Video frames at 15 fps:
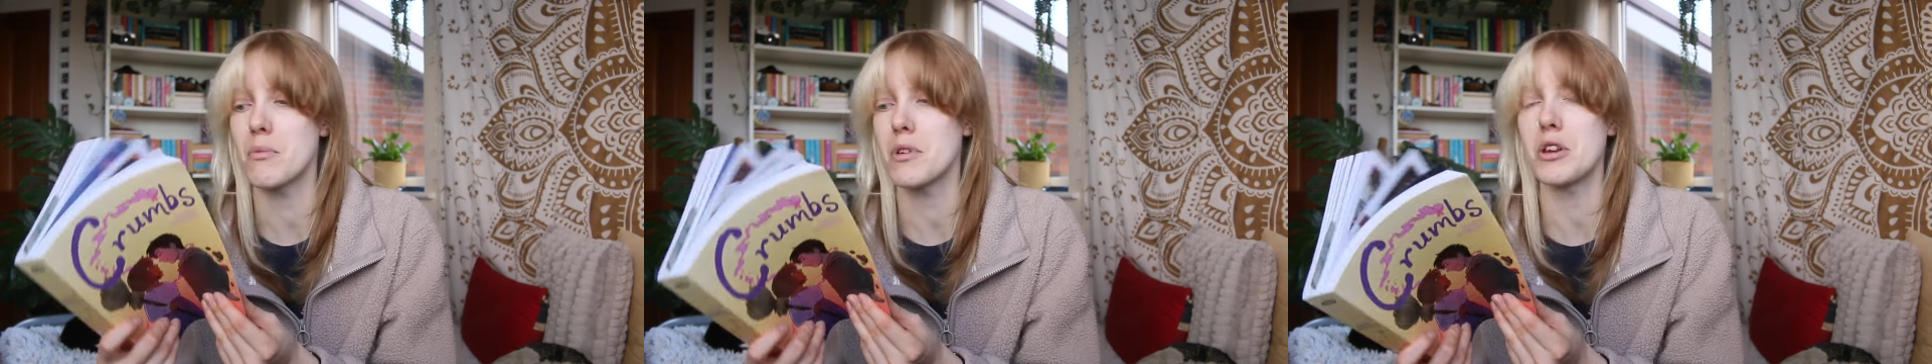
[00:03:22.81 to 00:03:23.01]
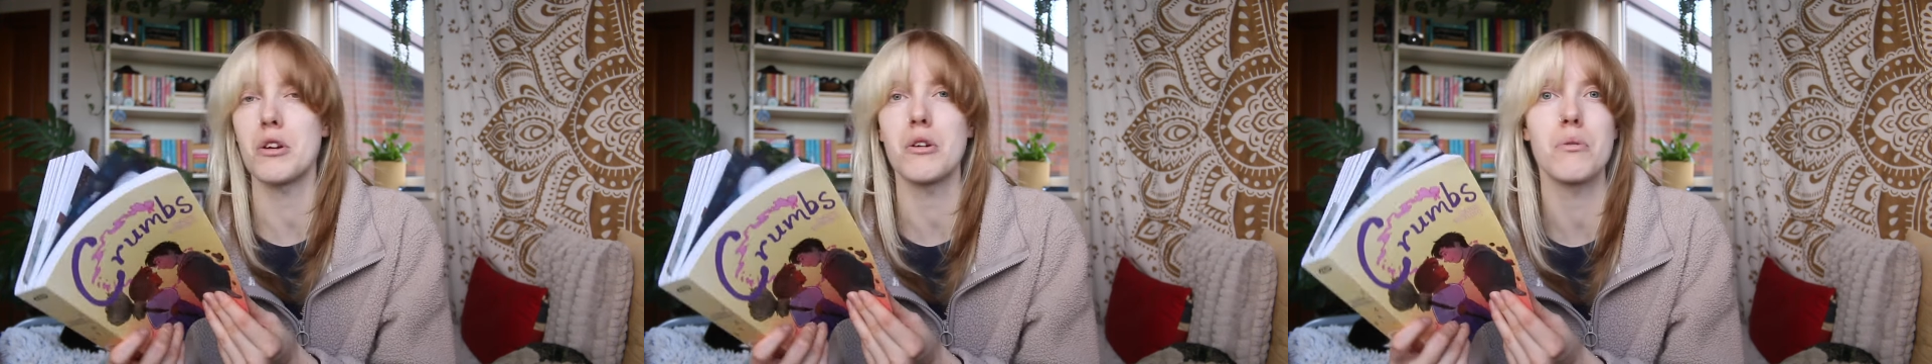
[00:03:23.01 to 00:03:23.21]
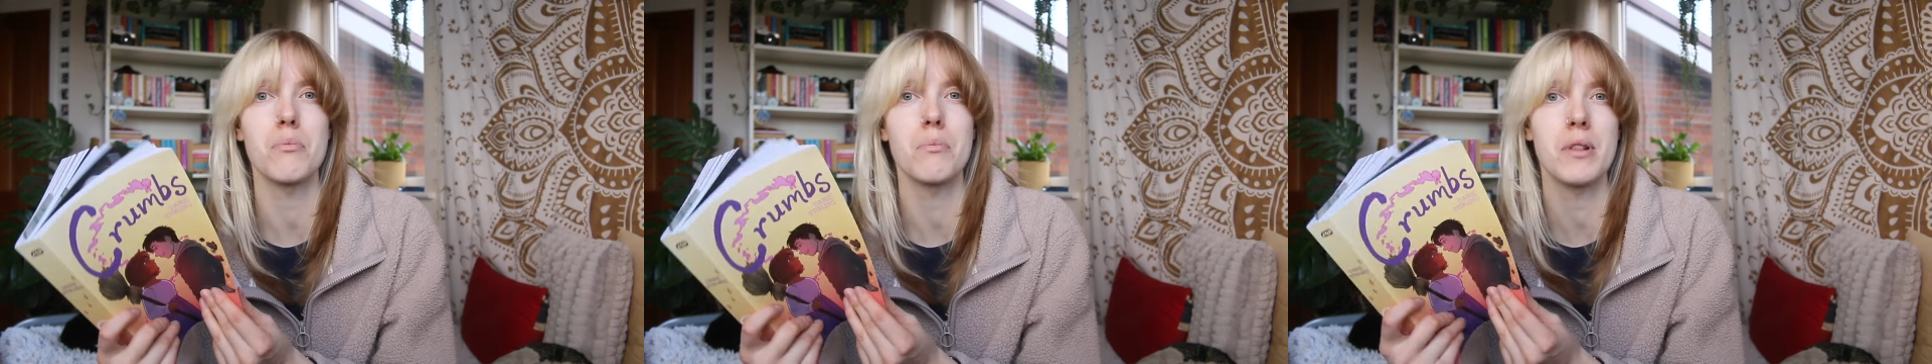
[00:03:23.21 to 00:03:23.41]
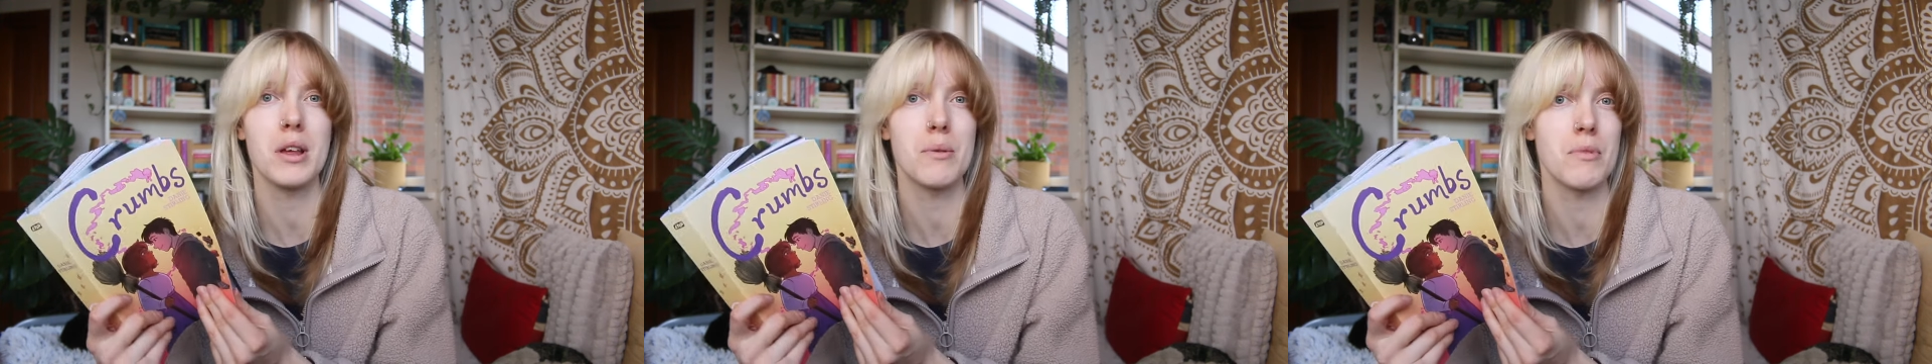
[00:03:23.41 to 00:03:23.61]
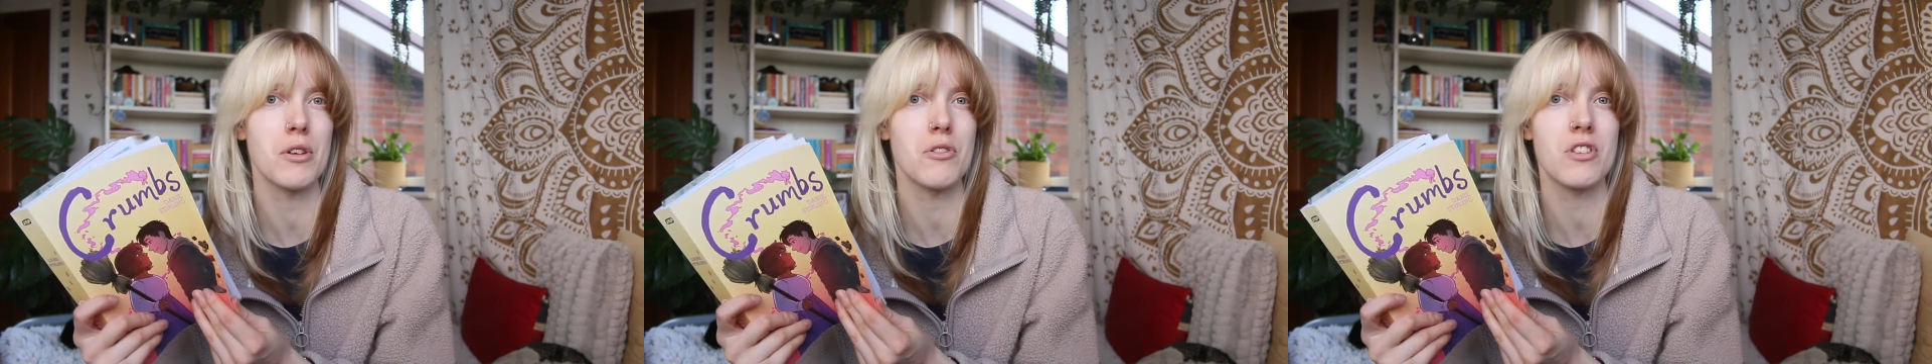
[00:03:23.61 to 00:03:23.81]
you know, play
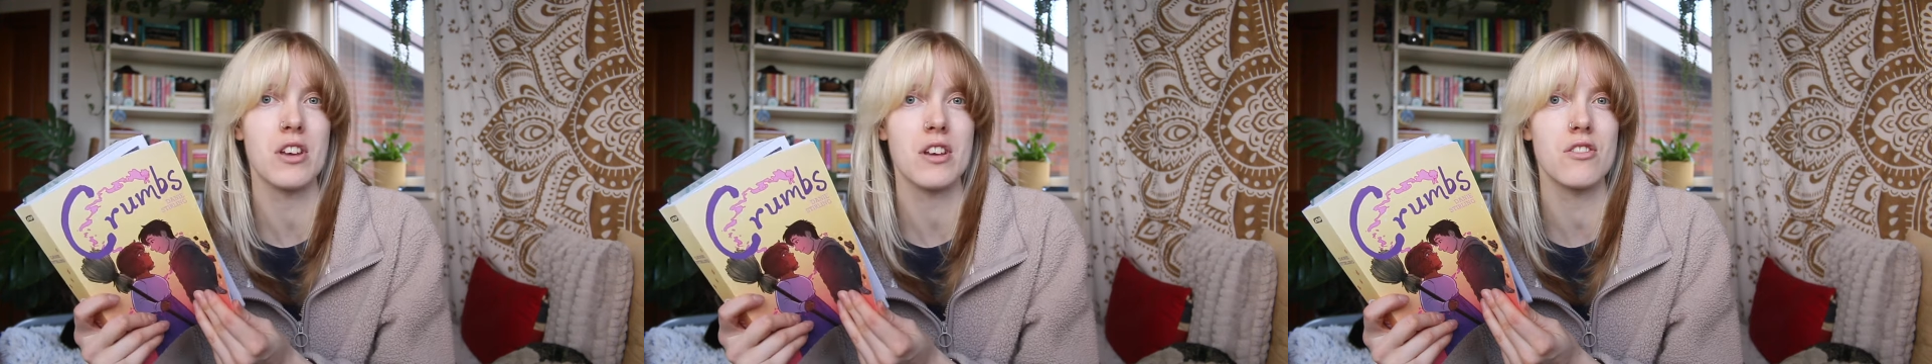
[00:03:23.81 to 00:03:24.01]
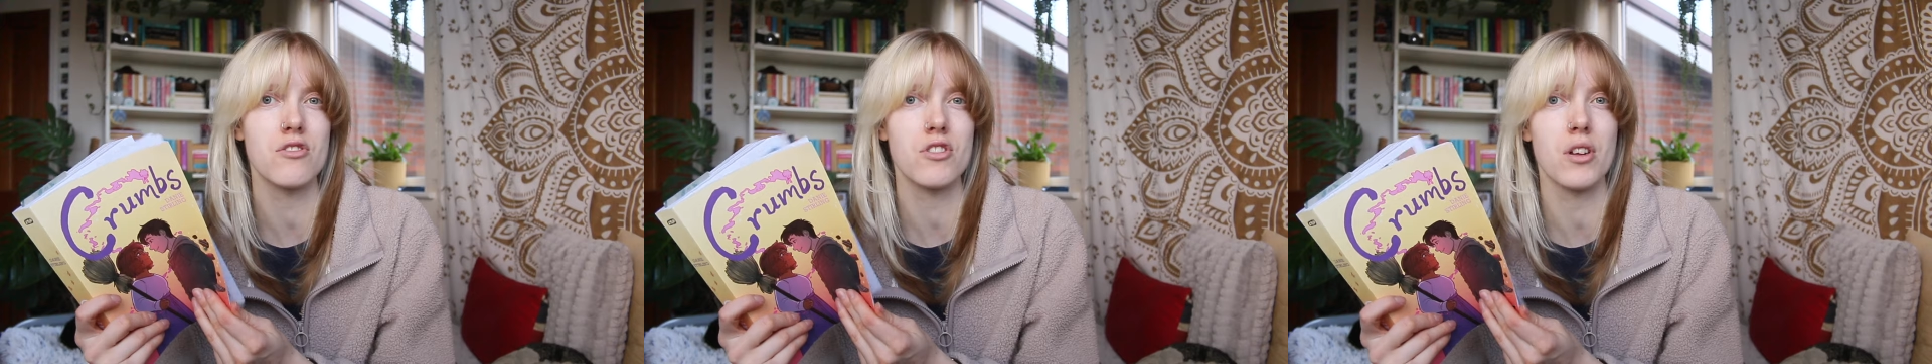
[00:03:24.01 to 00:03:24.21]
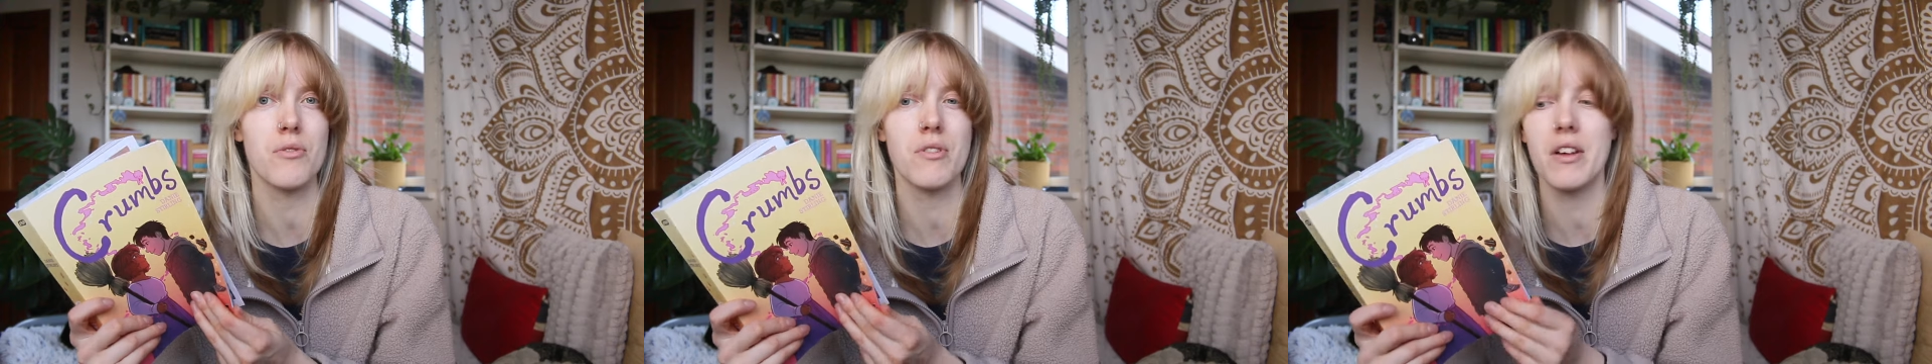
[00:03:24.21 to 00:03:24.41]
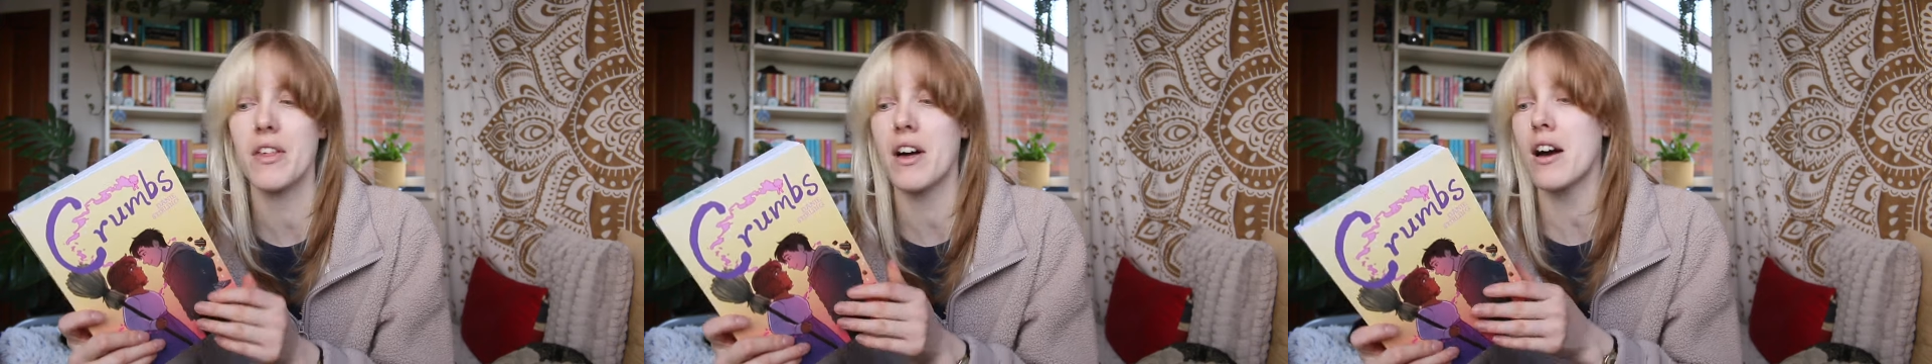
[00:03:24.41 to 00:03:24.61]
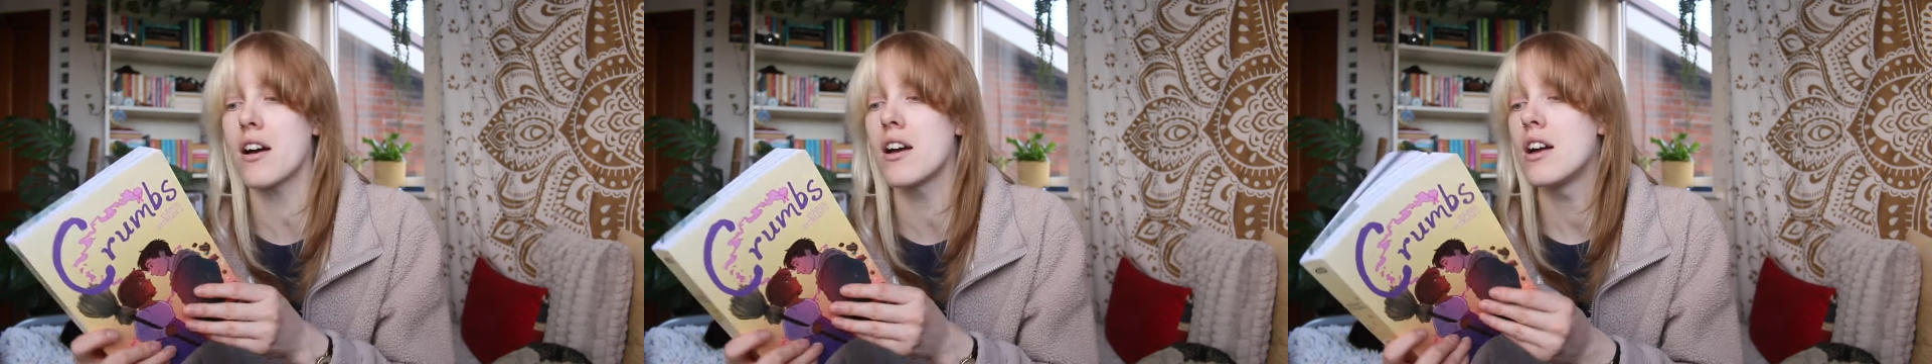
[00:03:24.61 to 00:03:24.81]
music and stuff like
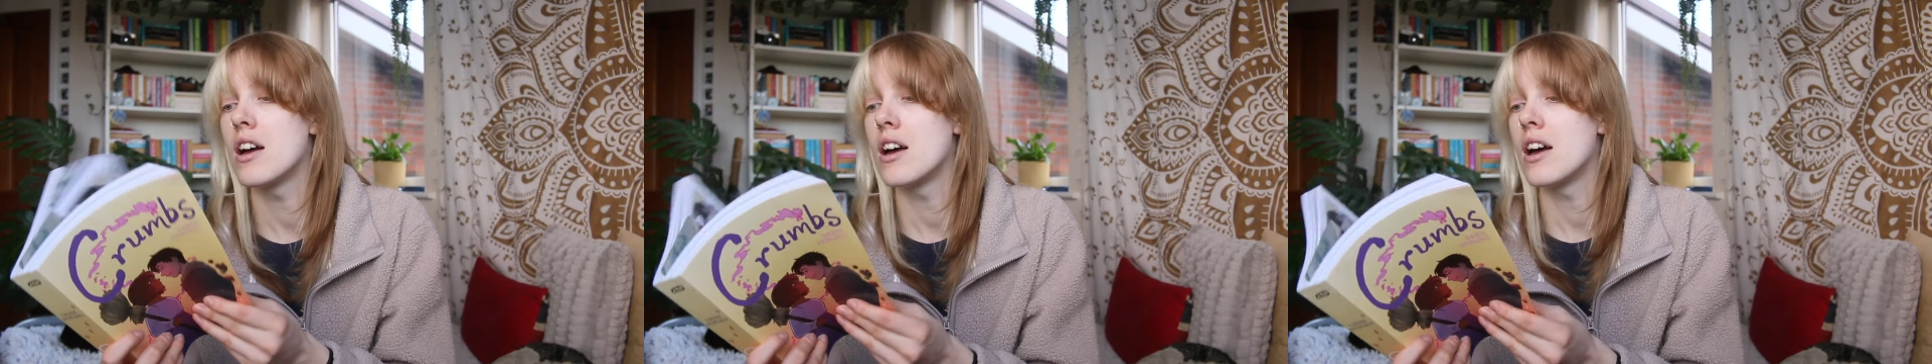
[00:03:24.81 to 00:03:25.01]
that